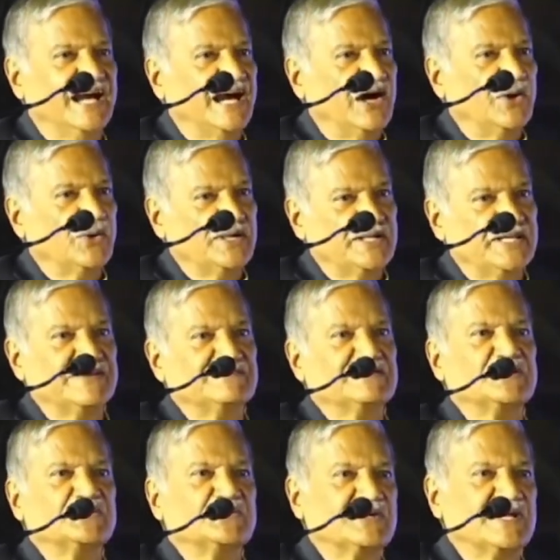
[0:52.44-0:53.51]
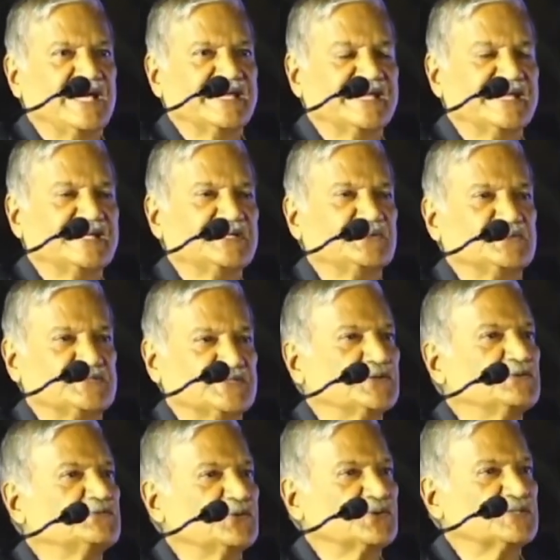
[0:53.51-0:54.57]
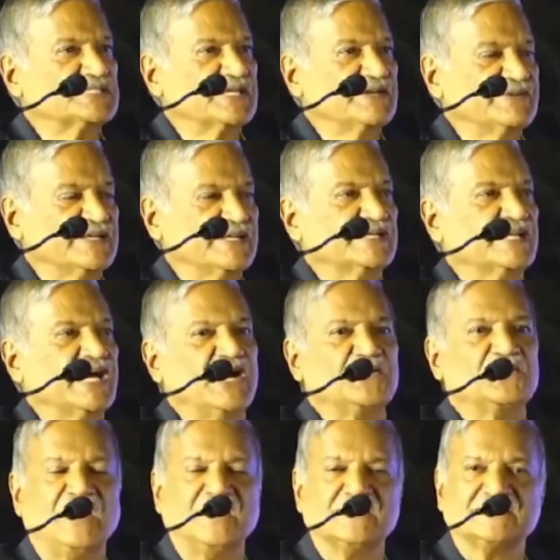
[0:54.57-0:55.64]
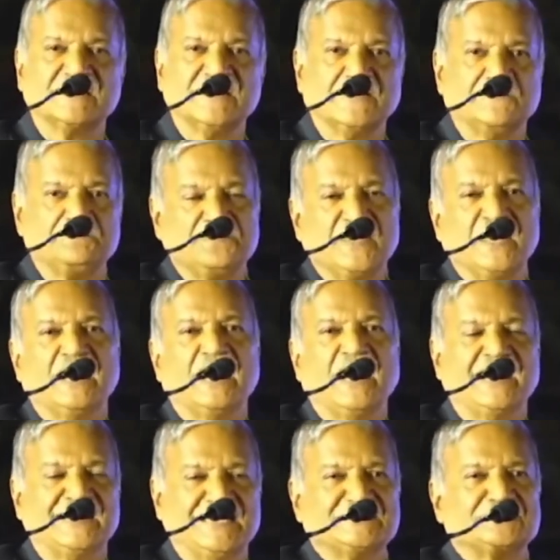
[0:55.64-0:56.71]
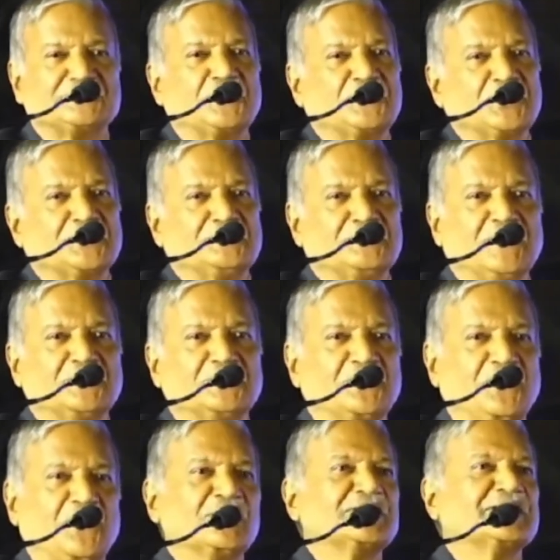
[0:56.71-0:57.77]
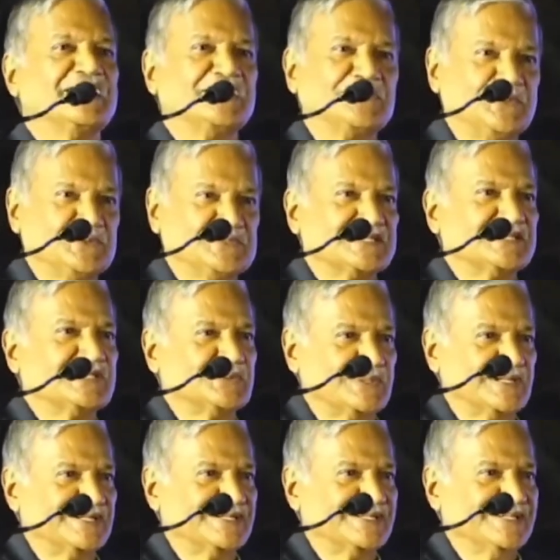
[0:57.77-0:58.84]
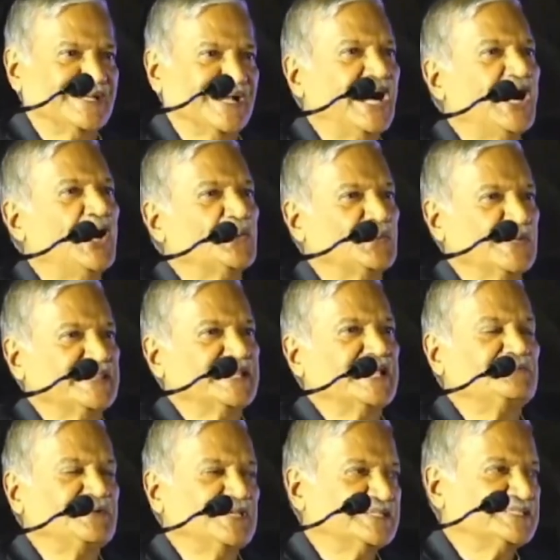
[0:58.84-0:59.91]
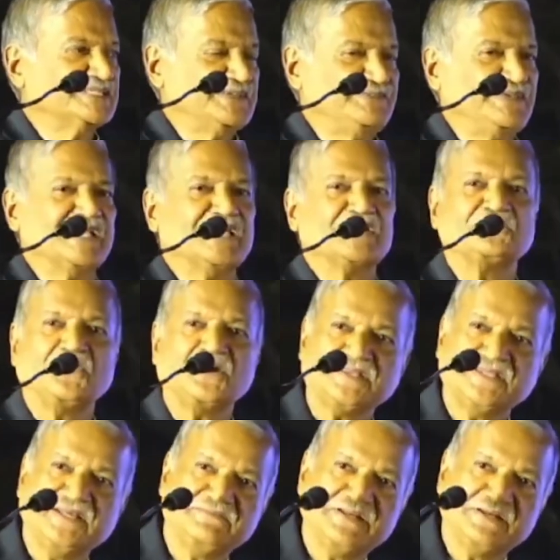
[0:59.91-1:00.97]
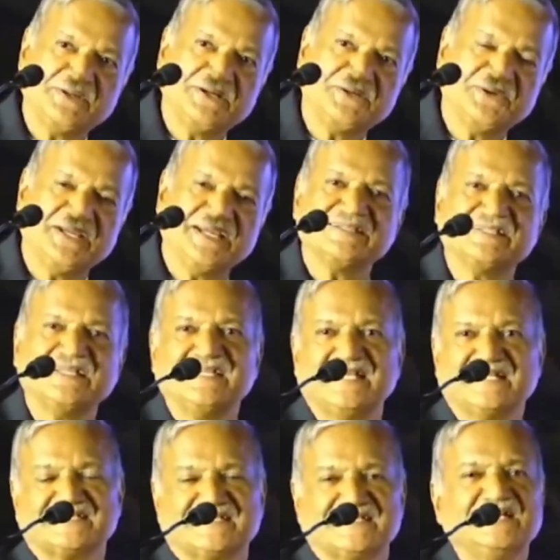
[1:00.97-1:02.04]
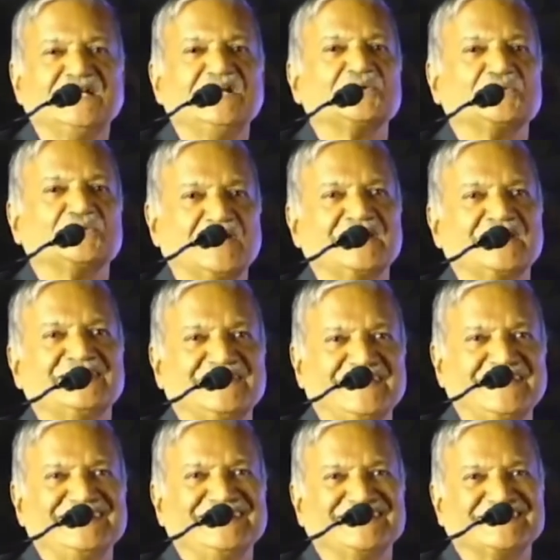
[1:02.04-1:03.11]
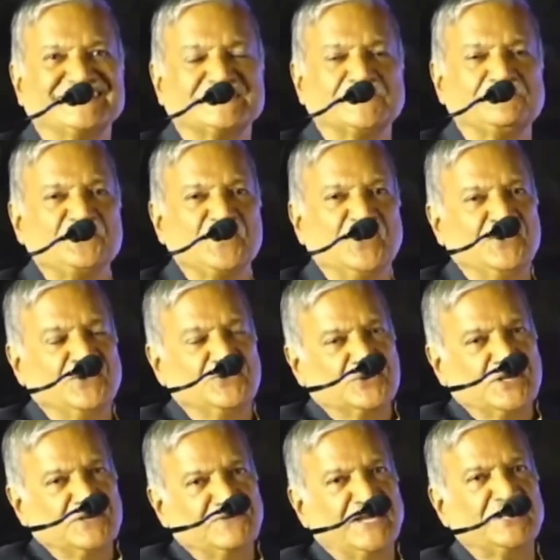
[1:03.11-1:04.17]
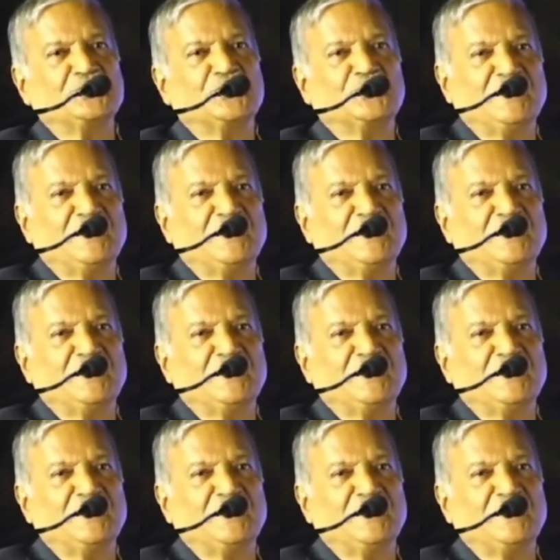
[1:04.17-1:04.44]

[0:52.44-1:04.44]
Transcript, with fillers: how India will look like in two thousand forty-seven, and how Andhra. And he's talking about all Telugus in the world, how will they be achieving and what they will be doing in the next twenty-three years. So if I go